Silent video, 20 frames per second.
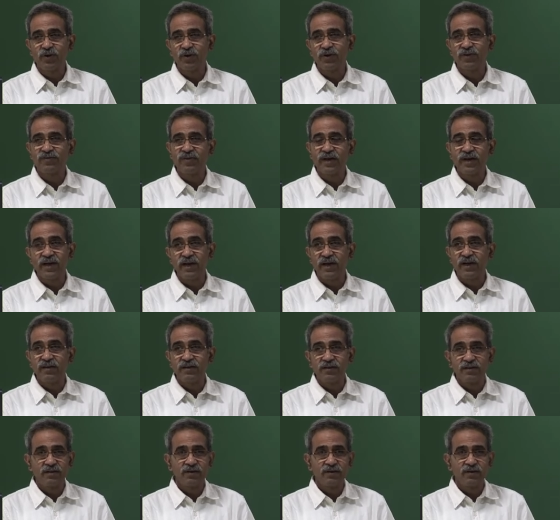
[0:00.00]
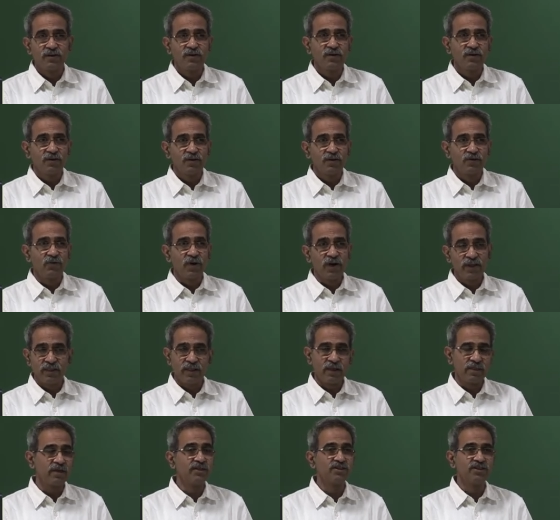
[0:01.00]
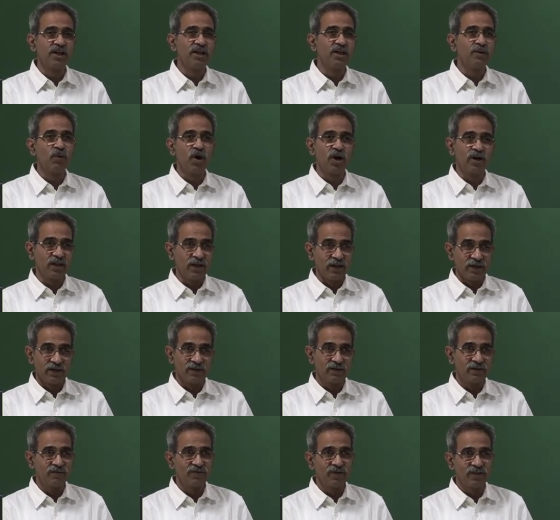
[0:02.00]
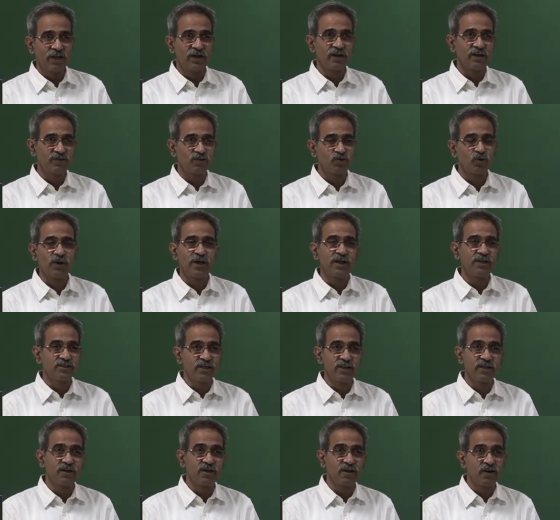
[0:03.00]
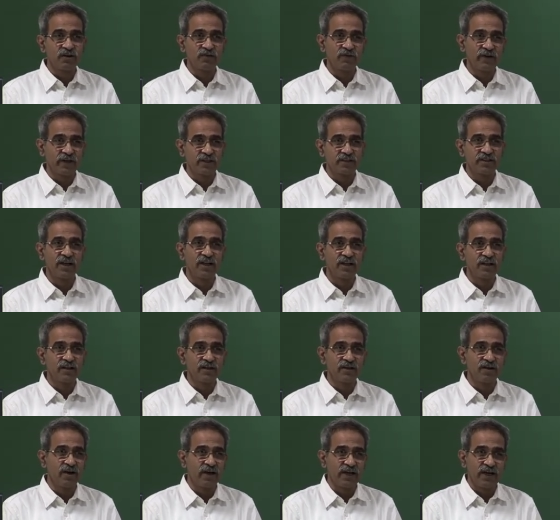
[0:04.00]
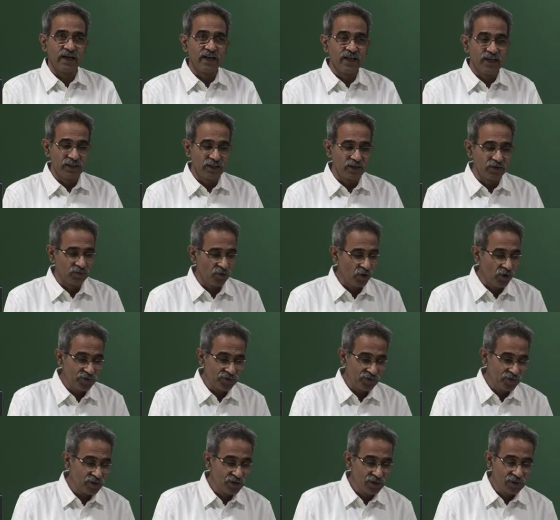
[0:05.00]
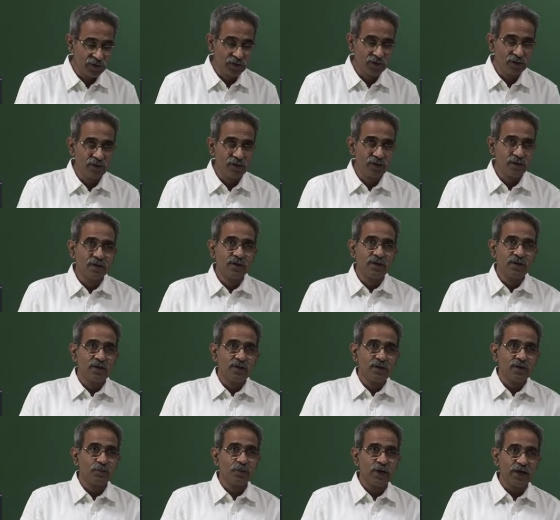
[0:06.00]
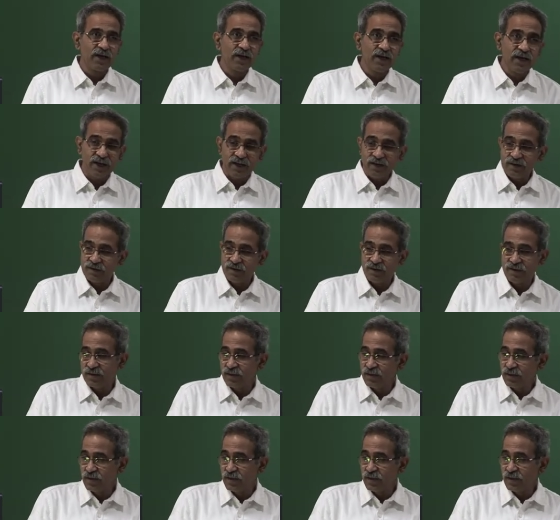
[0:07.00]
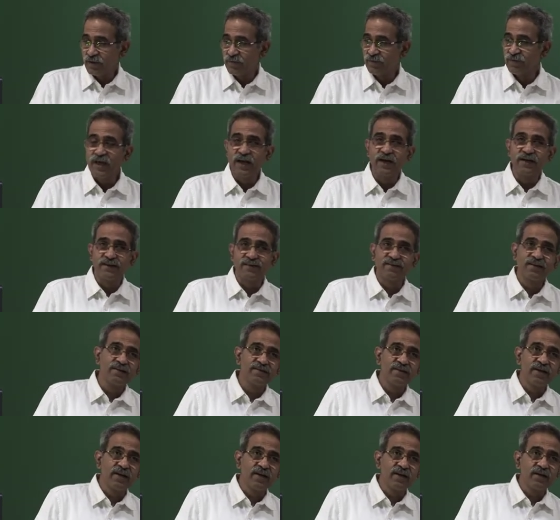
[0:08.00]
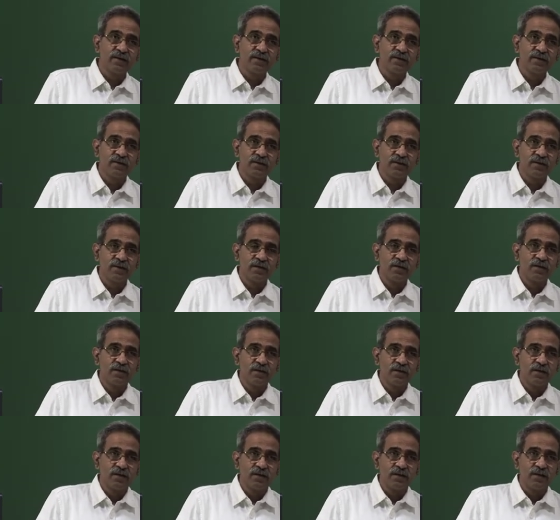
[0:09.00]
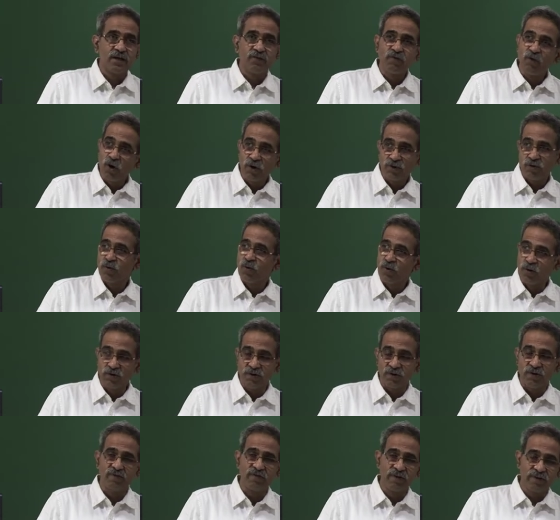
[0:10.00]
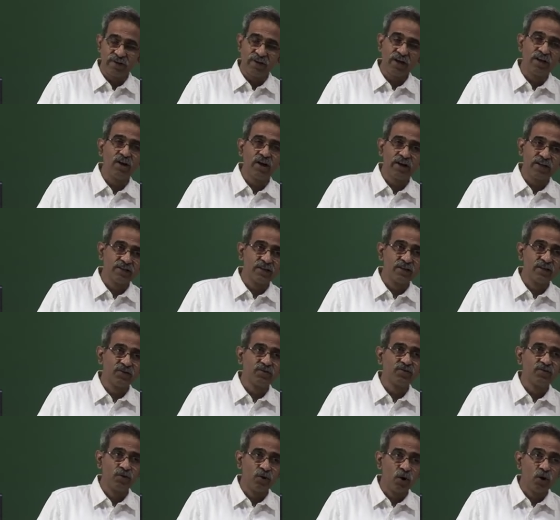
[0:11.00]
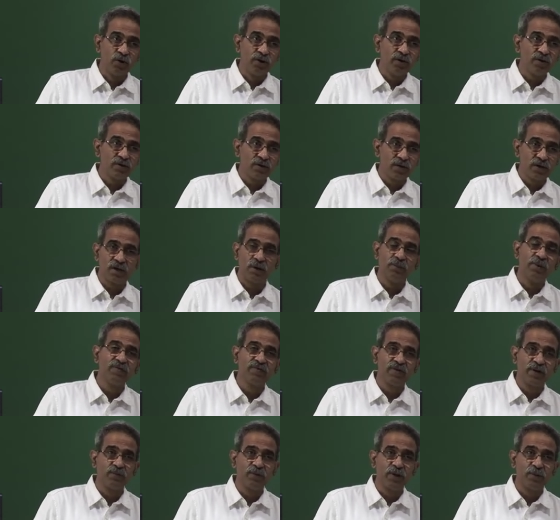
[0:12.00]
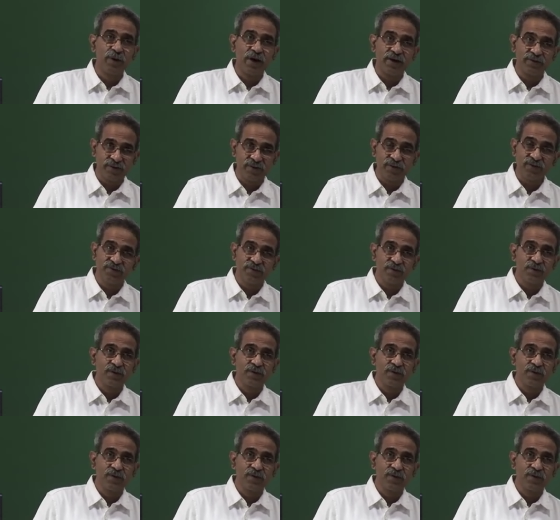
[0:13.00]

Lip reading: you have studied was essentially modeling, whether it is collision or friction or any other force. But here we are discussing a force whose physical origin is known, coming from the masses.